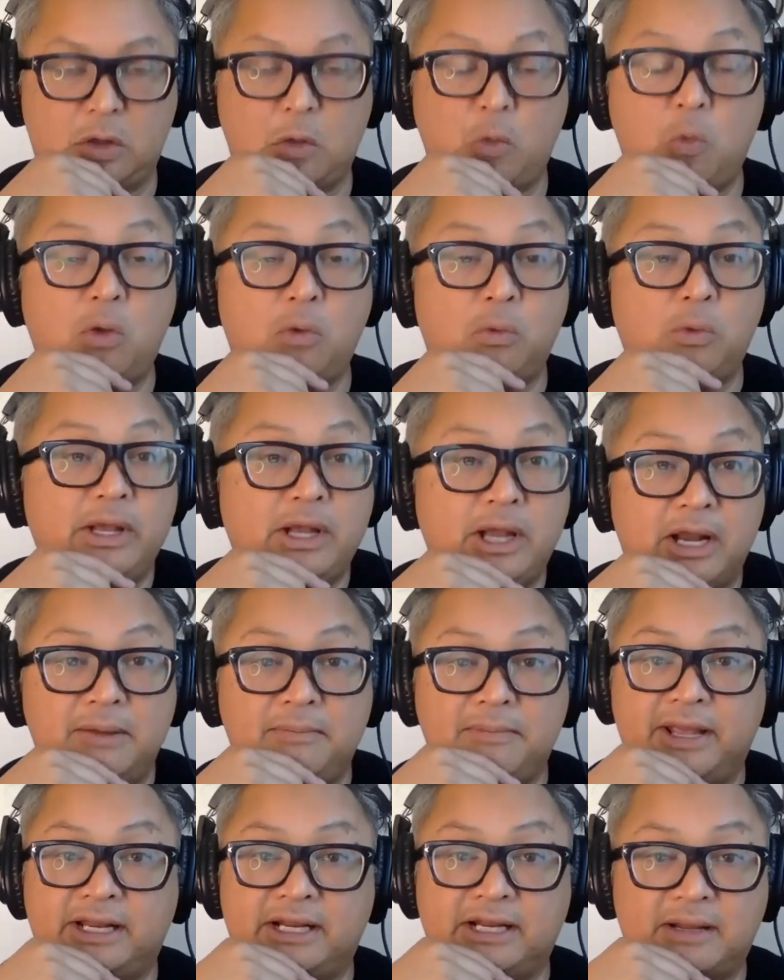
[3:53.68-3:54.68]
well, we kind of
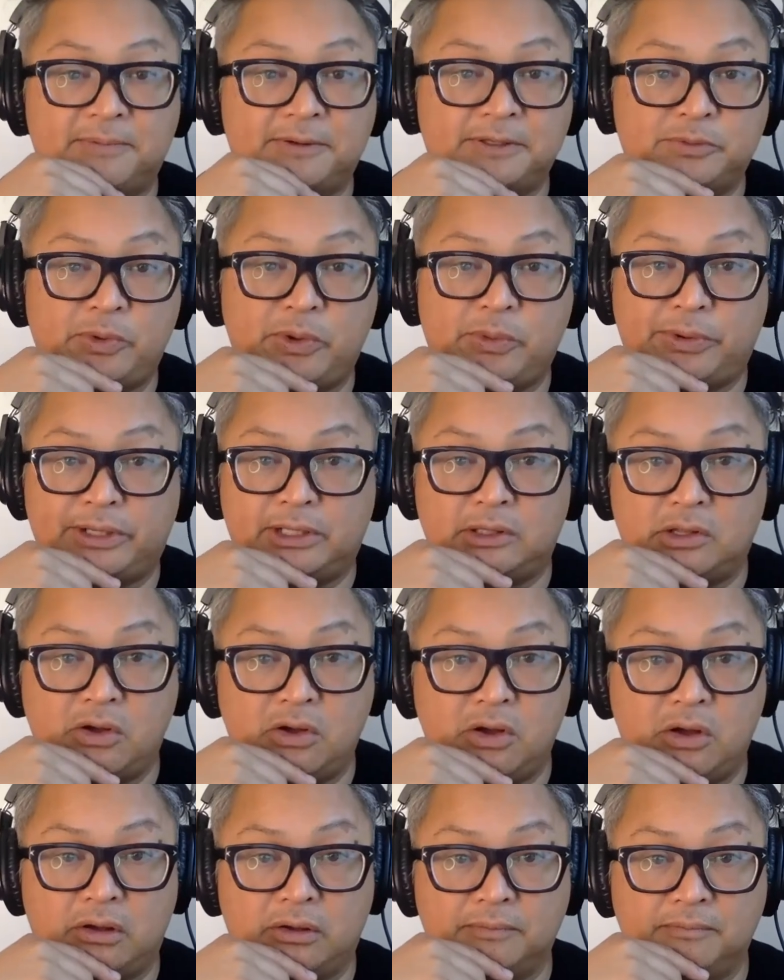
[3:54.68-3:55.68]
made it up as we went
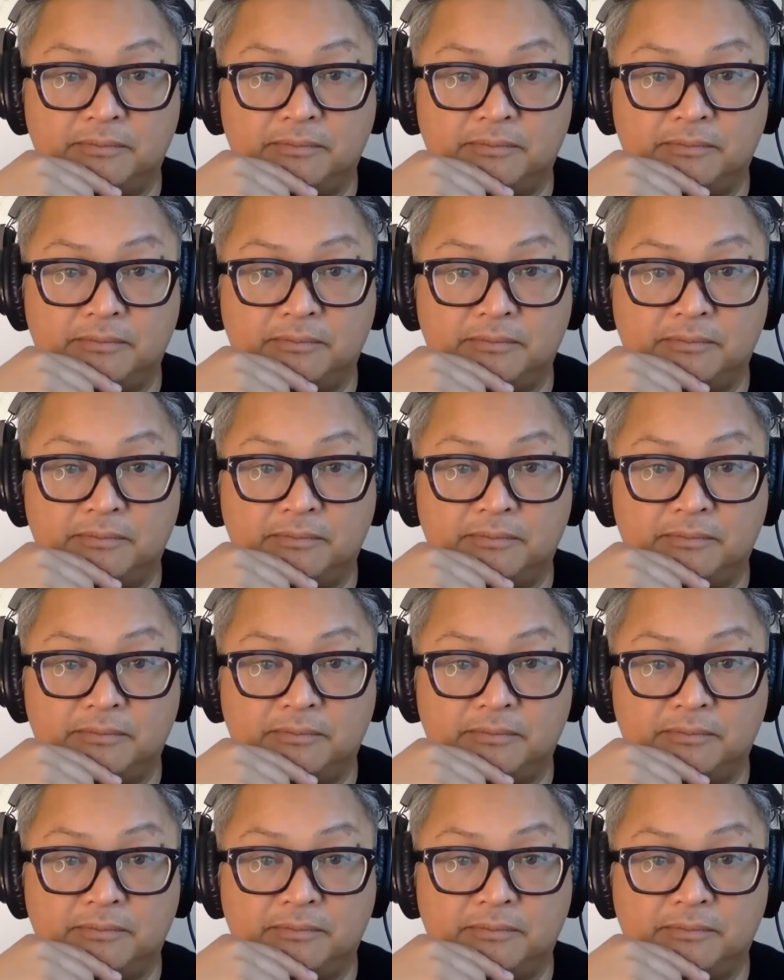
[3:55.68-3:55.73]
along.